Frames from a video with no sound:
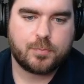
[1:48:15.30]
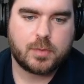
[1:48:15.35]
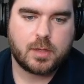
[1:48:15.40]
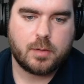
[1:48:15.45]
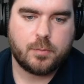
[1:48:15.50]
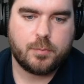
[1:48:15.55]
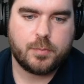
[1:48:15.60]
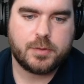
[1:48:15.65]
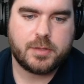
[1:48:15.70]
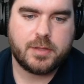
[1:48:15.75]

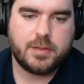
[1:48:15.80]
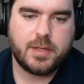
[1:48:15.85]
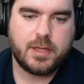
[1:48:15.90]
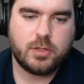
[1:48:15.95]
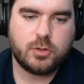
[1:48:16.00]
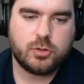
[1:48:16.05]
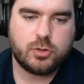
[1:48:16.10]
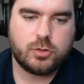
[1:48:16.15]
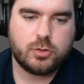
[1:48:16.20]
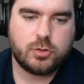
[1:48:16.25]
But then
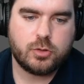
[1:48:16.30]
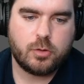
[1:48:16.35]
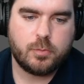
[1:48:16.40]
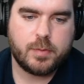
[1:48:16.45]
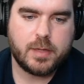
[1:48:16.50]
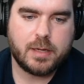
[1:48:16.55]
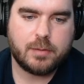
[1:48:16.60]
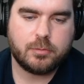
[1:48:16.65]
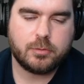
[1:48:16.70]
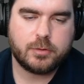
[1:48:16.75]
they don't
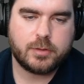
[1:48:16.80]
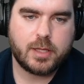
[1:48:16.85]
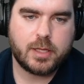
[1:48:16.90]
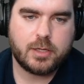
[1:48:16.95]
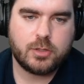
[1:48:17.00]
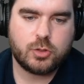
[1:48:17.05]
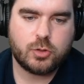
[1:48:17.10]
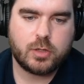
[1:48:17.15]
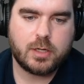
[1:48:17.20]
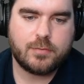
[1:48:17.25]

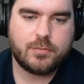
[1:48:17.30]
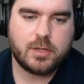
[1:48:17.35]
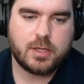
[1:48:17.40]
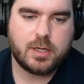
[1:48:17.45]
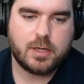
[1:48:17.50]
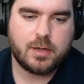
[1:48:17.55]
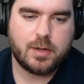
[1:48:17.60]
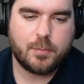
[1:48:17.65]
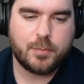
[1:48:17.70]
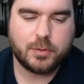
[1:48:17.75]
have
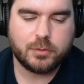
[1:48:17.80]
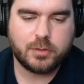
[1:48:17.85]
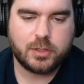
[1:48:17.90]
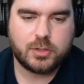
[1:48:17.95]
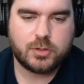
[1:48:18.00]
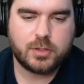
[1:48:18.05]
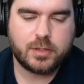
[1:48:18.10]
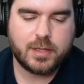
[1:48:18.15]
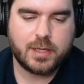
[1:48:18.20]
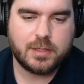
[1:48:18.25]
the ability
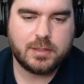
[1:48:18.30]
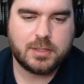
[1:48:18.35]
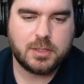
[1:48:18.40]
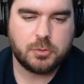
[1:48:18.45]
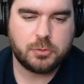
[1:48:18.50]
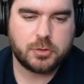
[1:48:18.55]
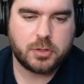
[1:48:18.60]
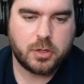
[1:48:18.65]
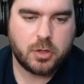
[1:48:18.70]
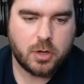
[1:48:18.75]
to then deal
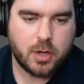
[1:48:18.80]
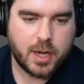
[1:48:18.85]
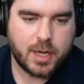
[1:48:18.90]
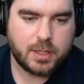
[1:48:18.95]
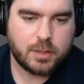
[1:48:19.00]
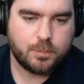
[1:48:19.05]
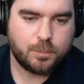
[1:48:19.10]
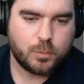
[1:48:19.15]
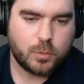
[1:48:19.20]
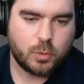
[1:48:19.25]
with the
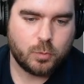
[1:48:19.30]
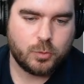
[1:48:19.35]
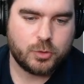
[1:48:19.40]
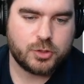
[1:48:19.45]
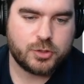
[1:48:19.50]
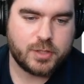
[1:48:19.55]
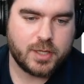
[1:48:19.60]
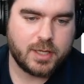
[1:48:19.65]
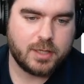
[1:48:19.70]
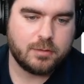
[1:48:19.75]
Knight,
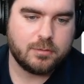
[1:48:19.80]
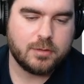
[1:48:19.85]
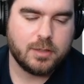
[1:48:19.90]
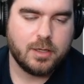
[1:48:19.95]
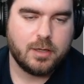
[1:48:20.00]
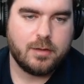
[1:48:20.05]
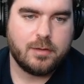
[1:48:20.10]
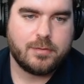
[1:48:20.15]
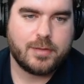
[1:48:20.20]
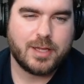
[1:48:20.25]
which then
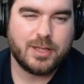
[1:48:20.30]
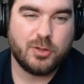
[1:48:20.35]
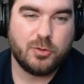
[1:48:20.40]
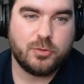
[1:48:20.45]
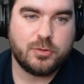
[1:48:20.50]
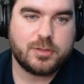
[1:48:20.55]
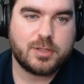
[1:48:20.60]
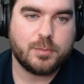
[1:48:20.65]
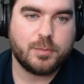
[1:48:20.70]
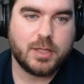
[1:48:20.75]
they
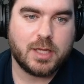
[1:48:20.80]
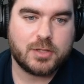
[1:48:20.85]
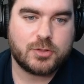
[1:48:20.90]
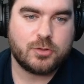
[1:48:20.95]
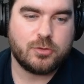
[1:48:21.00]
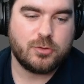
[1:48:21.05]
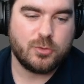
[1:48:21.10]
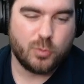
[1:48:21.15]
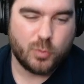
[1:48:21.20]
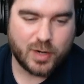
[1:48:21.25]
lose the blast
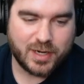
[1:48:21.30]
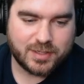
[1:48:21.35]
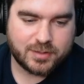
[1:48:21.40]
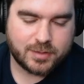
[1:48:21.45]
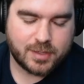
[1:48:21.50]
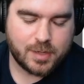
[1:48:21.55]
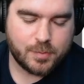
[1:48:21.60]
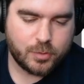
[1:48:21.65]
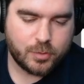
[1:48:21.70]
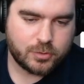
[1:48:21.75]
zone to
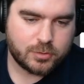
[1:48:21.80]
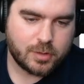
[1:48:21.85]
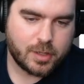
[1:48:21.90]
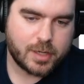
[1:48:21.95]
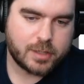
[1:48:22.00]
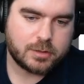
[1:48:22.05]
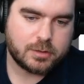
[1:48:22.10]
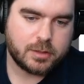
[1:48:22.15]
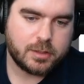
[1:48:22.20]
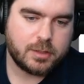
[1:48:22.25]
Wasteland most
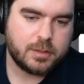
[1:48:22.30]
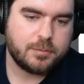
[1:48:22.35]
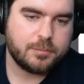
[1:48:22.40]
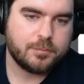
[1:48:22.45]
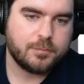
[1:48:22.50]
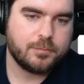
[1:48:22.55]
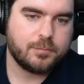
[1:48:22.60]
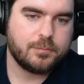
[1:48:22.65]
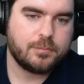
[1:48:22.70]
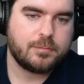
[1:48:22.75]
likely.
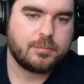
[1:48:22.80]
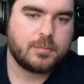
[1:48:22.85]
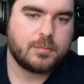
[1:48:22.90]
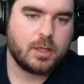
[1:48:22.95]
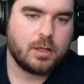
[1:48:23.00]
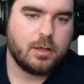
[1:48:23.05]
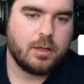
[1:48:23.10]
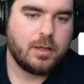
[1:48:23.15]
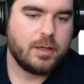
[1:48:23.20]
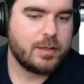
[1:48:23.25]

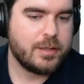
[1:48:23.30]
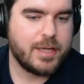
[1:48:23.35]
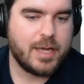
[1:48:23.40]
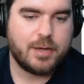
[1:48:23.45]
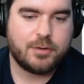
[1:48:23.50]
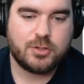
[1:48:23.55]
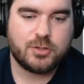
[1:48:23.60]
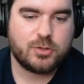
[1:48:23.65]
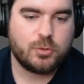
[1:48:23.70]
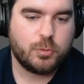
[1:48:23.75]
Yeah,
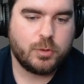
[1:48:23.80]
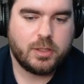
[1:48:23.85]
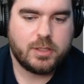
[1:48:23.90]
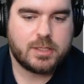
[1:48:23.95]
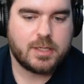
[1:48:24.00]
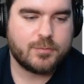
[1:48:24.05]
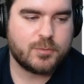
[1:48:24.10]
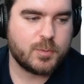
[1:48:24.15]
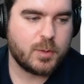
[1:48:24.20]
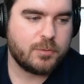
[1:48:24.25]
just a really
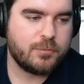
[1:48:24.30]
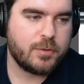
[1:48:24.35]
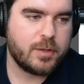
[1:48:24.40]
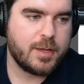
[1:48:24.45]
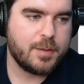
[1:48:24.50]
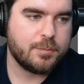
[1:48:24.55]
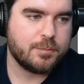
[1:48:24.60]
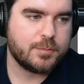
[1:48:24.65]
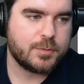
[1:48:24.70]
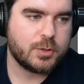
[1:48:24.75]
tough spot for
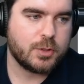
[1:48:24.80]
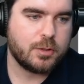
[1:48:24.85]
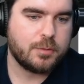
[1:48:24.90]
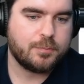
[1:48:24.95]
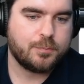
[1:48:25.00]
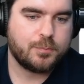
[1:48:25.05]
them. So